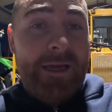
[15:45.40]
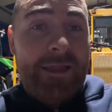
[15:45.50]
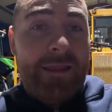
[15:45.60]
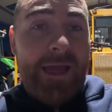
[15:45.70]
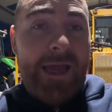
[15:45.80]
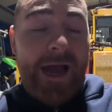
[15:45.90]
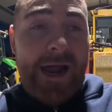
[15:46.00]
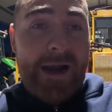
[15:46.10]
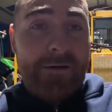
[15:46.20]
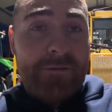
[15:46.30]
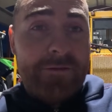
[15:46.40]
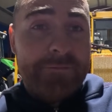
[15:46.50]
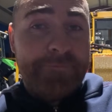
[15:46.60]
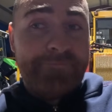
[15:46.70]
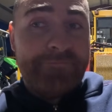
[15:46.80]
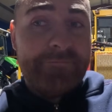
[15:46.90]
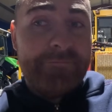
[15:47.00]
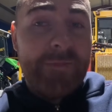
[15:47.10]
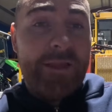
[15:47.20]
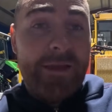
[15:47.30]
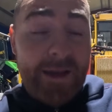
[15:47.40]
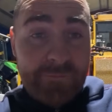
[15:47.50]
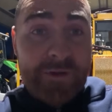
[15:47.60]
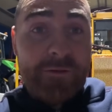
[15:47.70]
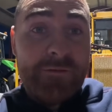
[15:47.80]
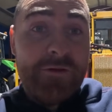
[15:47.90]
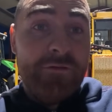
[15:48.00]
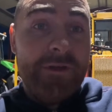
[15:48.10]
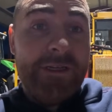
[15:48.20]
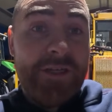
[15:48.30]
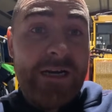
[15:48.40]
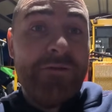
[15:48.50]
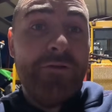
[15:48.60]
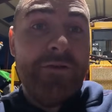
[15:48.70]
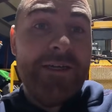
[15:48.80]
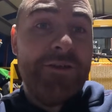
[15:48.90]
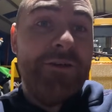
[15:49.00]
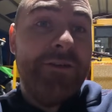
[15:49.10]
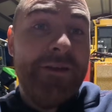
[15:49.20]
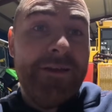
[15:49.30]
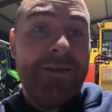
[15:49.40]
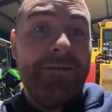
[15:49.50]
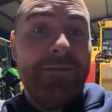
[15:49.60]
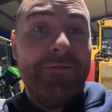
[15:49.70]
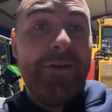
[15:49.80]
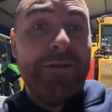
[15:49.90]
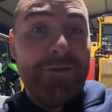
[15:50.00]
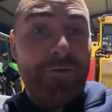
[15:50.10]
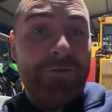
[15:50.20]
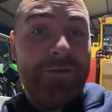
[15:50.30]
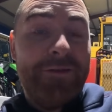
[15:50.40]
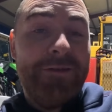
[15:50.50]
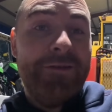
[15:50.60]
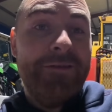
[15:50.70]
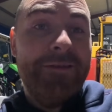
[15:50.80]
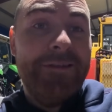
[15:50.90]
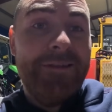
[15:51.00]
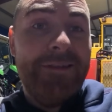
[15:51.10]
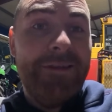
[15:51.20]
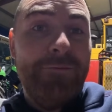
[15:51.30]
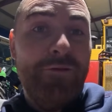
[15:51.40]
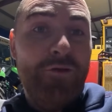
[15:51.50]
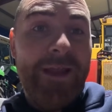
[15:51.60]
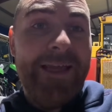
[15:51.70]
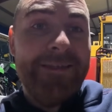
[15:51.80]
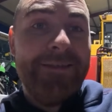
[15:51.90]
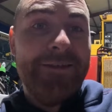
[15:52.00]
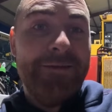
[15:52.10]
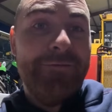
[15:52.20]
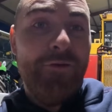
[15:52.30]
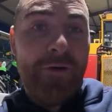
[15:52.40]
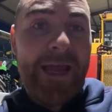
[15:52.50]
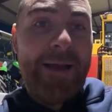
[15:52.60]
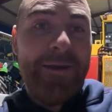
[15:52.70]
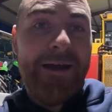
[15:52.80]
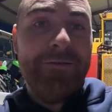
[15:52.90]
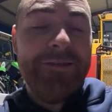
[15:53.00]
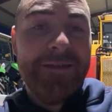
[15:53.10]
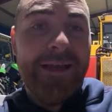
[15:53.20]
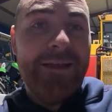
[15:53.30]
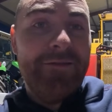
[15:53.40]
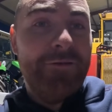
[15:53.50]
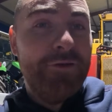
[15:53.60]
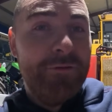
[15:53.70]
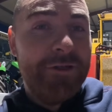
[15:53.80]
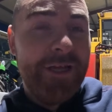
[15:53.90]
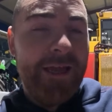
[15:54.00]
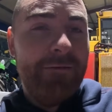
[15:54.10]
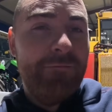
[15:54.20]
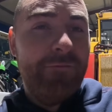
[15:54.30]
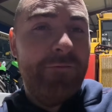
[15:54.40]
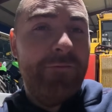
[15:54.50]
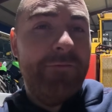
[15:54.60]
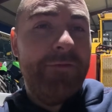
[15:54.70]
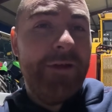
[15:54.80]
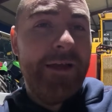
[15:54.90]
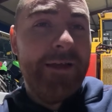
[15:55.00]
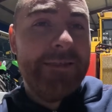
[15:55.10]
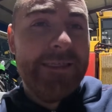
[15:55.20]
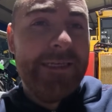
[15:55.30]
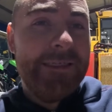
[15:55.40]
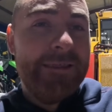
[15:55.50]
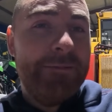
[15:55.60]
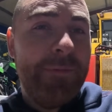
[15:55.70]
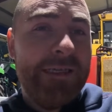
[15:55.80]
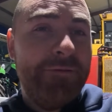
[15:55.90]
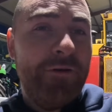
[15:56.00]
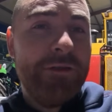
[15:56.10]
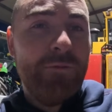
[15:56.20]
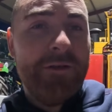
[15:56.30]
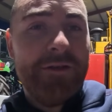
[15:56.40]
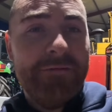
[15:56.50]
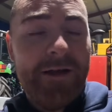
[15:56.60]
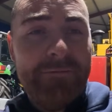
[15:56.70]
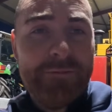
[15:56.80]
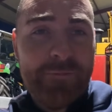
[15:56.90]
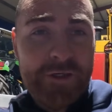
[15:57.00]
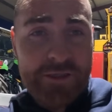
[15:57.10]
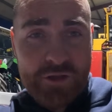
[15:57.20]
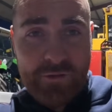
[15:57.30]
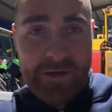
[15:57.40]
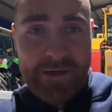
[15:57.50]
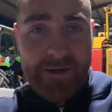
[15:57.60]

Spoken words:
They're doing a charity fundraiser. As far as I know, the rule is you've no cab allowed. They're doing it in 6 Massey Ferguson 135s, I'm pretty sure.